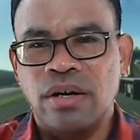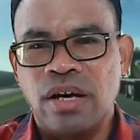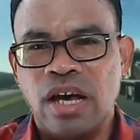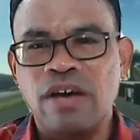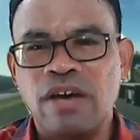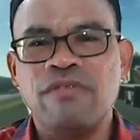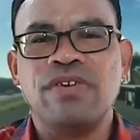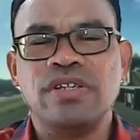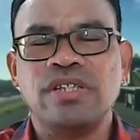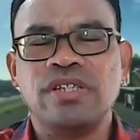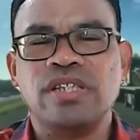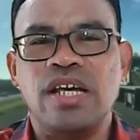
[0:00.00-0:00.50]

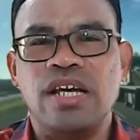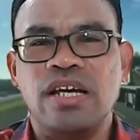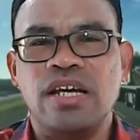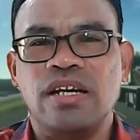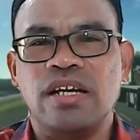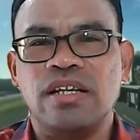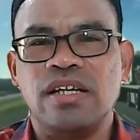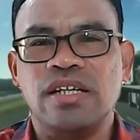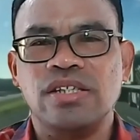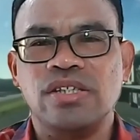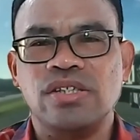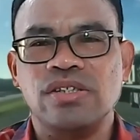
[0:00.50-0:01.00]
everything
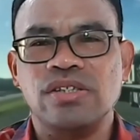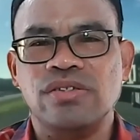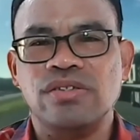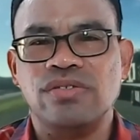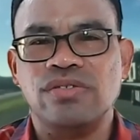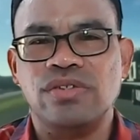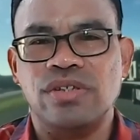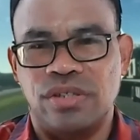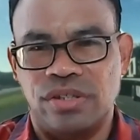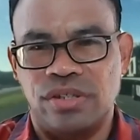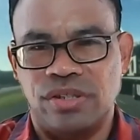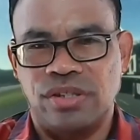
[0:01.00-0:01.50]
that is on
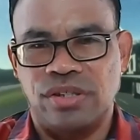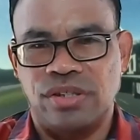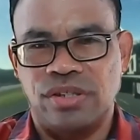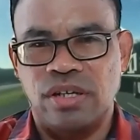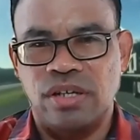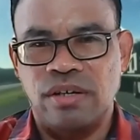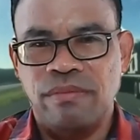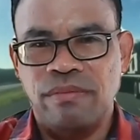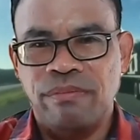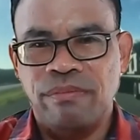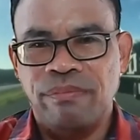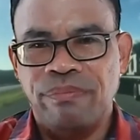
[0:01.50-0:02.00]
the earth.
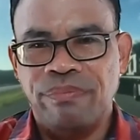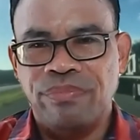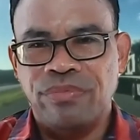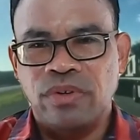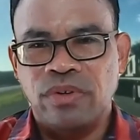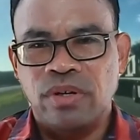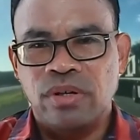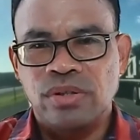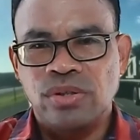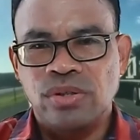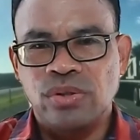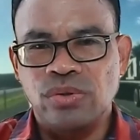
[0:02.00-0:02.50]

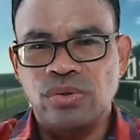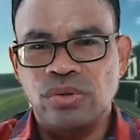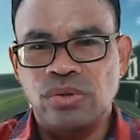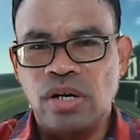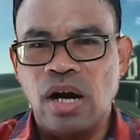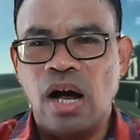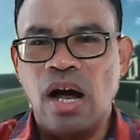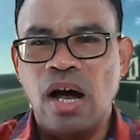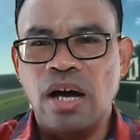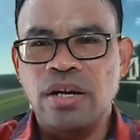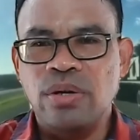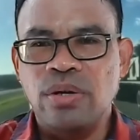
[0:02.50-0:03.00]
So
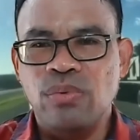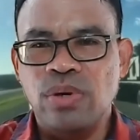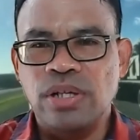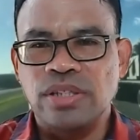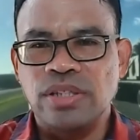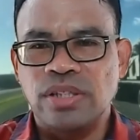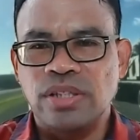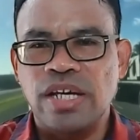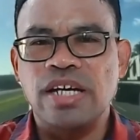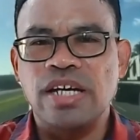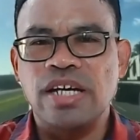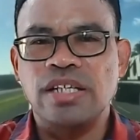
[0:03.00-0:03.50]
God
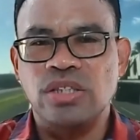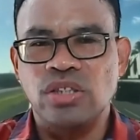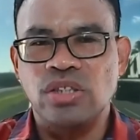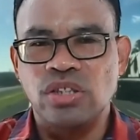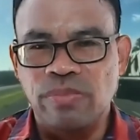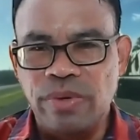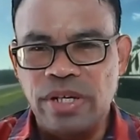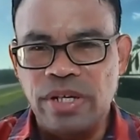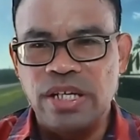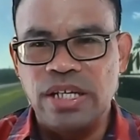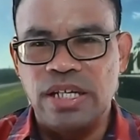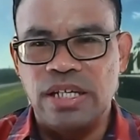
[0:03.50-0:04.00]
will take
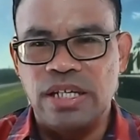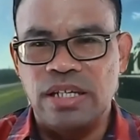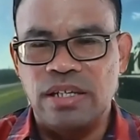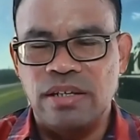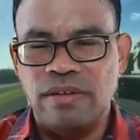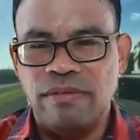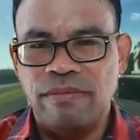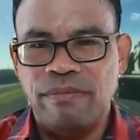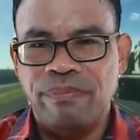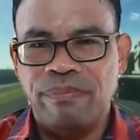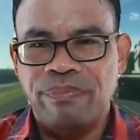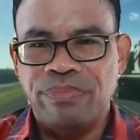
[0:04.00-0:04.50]

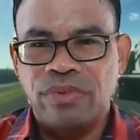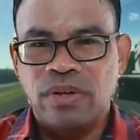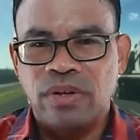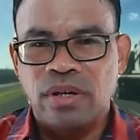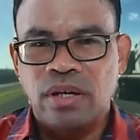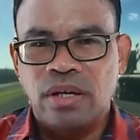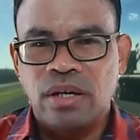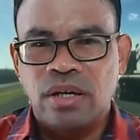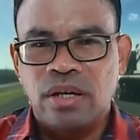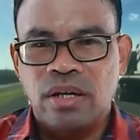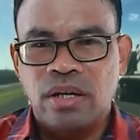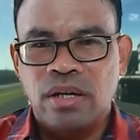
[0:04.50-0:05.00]
dominion.
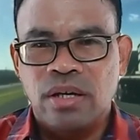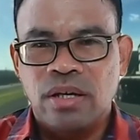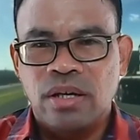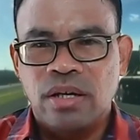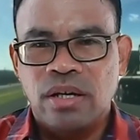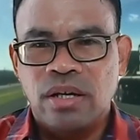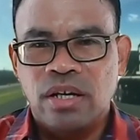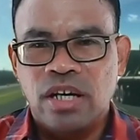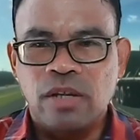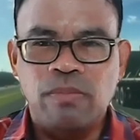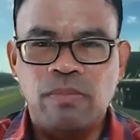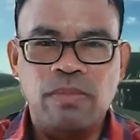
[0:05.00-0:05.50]

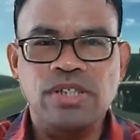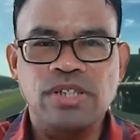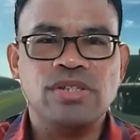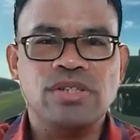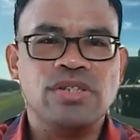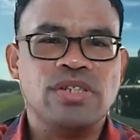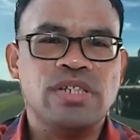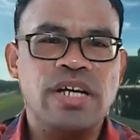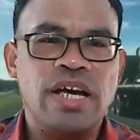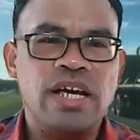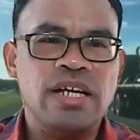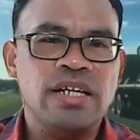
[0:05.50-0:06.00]
It means
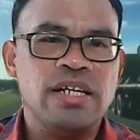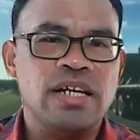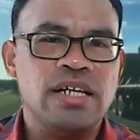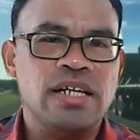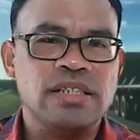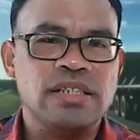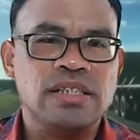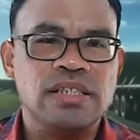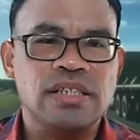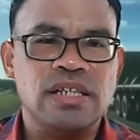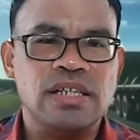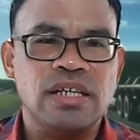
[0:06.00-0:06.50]
to say
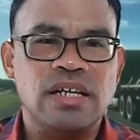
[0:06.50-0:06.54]
that